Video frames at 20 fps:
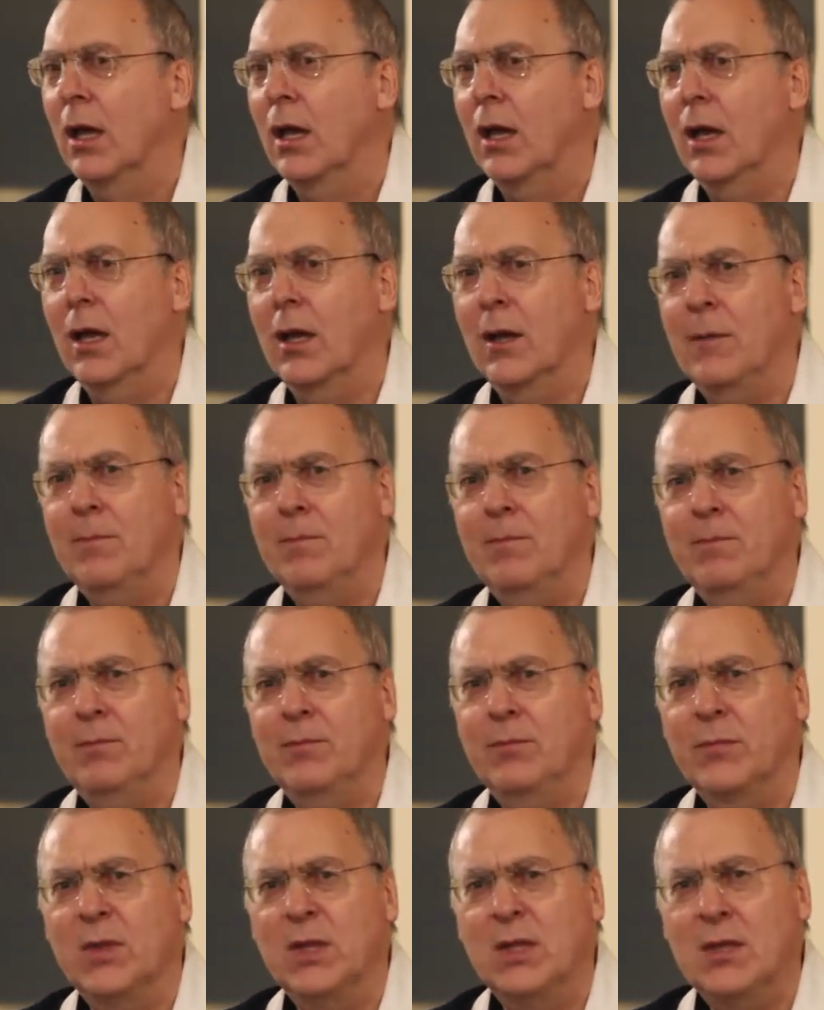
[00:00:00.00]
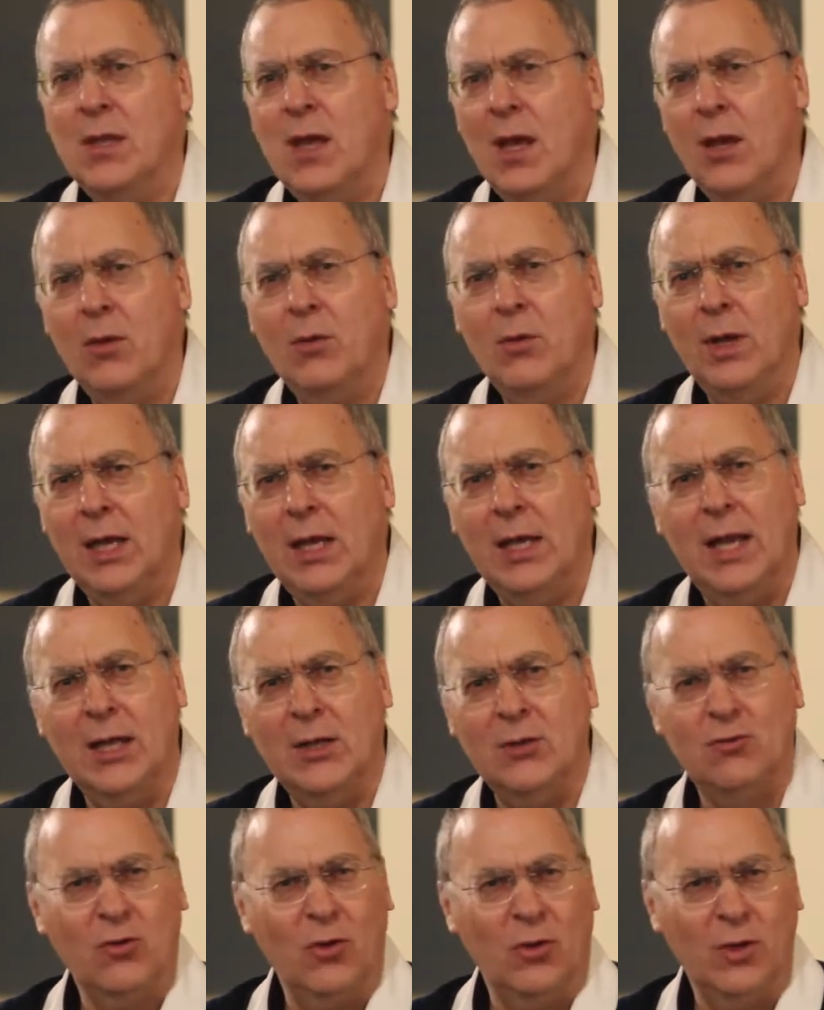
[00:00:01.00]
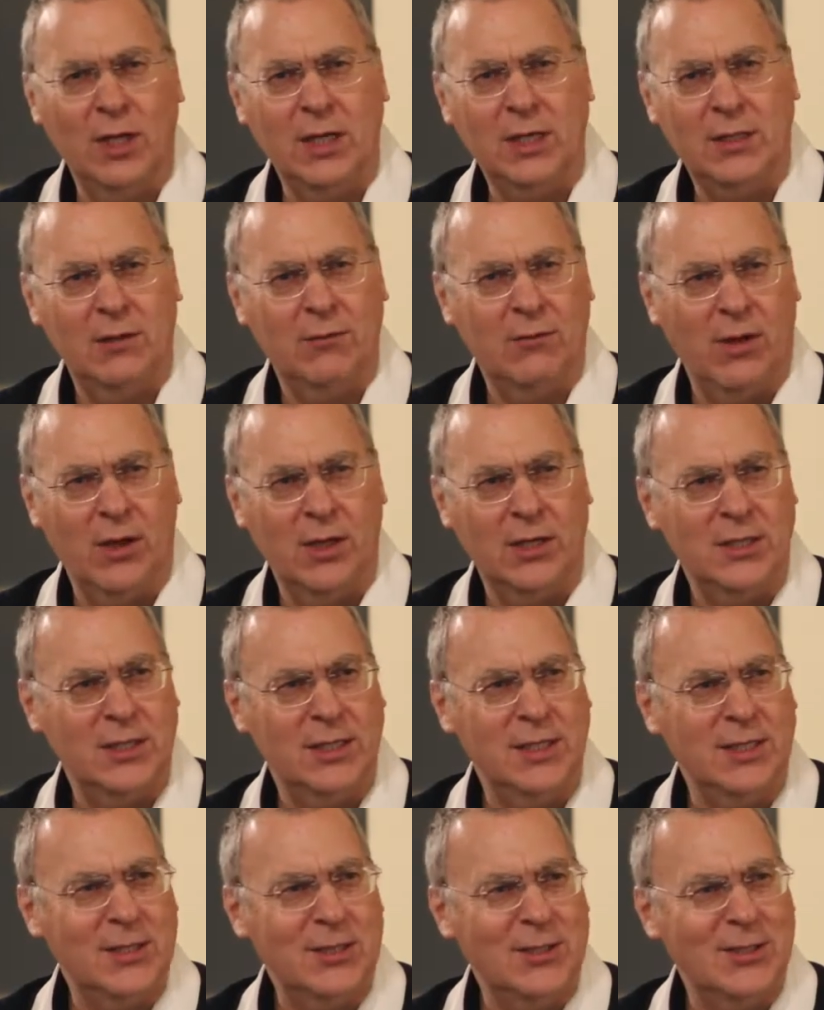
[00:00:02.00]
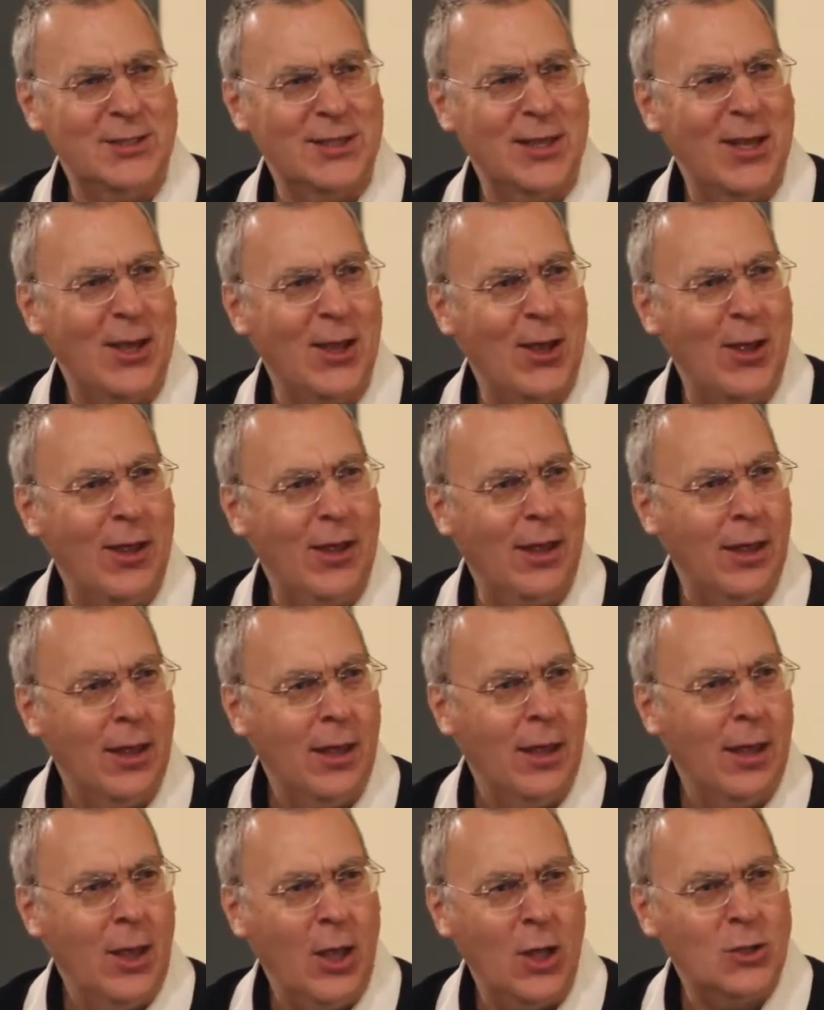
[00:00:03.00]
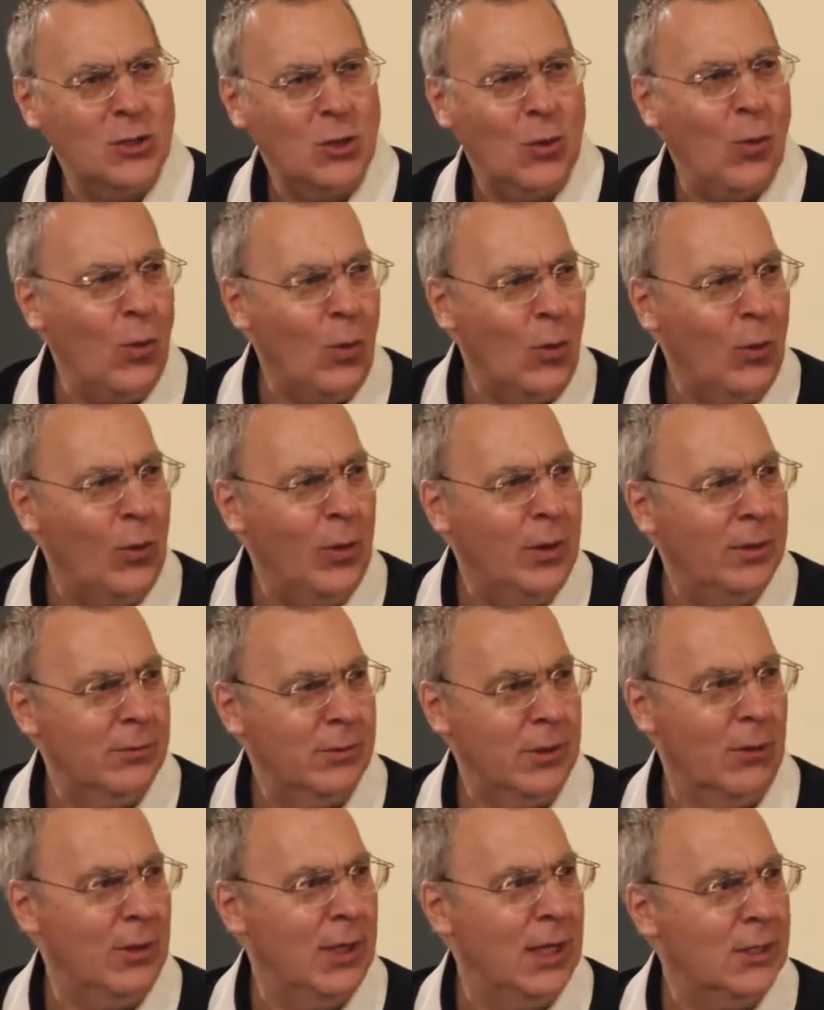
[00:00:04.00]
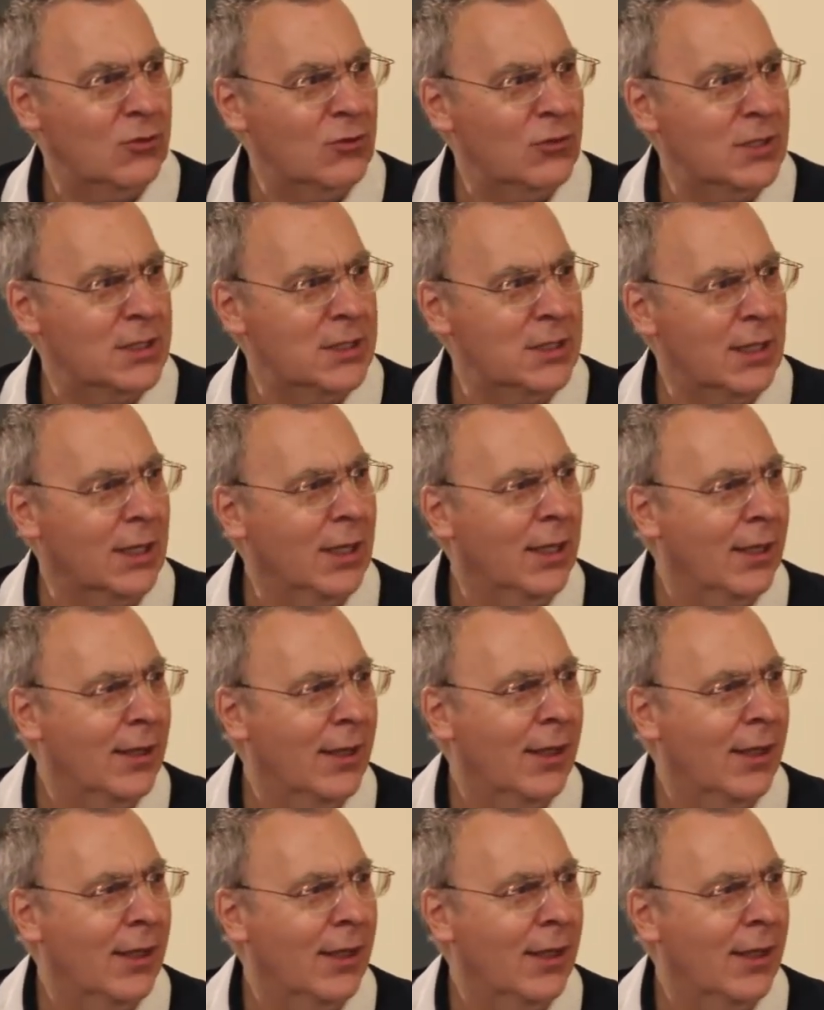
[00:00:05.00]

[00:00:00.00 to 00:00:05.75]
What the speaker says: No electronic devices at all, no electricity.